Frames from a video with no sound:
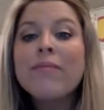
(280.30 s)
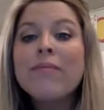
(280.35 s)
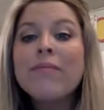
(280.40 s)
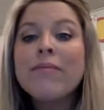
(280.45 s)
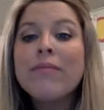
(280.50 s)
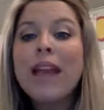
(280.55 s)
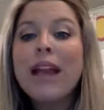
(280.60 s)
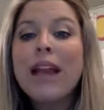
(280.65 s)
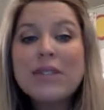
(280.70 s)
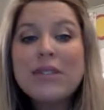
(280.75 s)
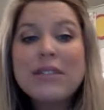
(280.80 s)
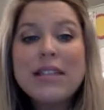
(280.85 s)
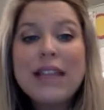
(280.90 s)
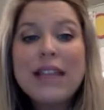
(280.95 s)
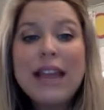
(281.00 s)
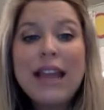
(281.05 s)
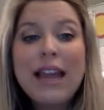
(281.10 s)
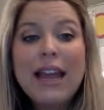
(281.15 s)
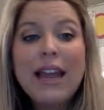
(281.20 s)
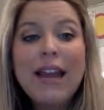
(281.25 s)
I will
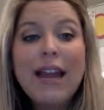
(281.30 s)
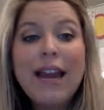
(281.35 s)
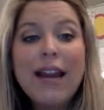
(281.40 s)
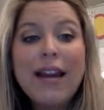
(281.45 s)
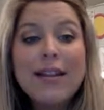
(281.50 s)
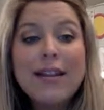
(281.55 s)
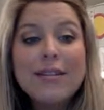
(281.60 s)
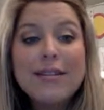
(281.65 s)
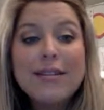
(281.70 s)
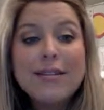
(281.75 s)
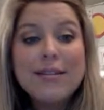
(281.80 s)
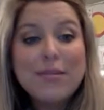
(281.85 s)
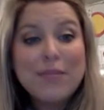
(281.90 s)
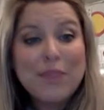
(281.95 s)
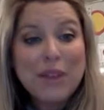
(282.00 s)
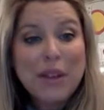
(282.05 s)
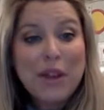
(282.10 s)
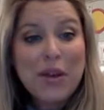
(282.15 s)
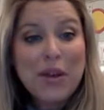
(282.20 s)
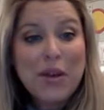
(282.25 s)
say, as someone who
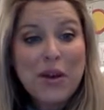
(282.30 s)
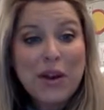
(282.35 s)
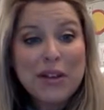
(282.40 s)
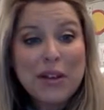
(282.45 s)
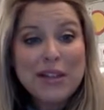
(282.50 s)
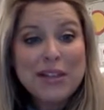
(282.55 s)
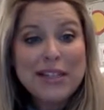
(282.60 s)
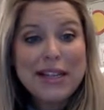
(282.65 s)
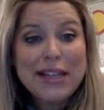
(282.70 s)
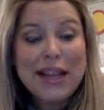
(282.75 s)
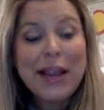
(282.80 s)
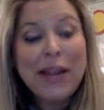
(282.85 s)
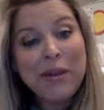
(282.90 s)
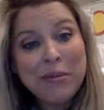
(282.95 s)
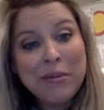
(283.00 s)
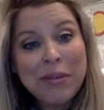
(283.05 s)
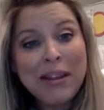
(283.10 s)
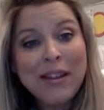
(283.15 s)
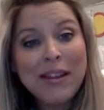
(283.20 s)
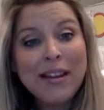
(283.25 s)
gardens at home,
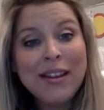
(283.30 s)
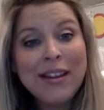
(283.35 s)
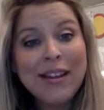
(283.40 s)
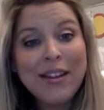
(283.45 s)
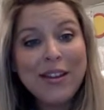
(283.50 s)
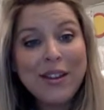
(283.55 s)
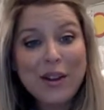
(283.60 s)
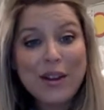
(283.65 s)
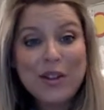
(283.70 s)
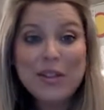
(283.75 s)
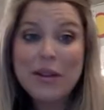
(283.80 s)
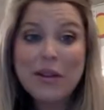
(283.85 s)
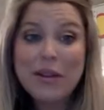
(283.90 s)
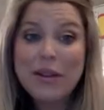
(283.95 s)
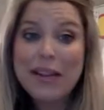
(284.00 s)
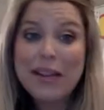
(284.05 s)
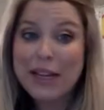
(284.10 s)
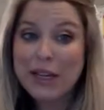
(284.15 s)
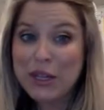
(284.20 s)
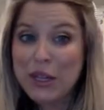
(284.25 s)
you can also take
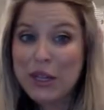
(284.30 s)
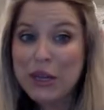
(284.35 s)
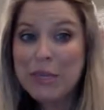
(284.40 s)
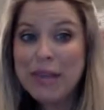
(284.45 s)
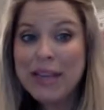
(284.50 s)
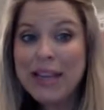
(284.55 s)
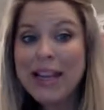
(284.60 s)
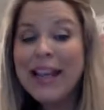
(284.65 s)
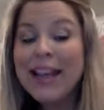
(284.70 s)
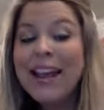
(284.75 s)
a human,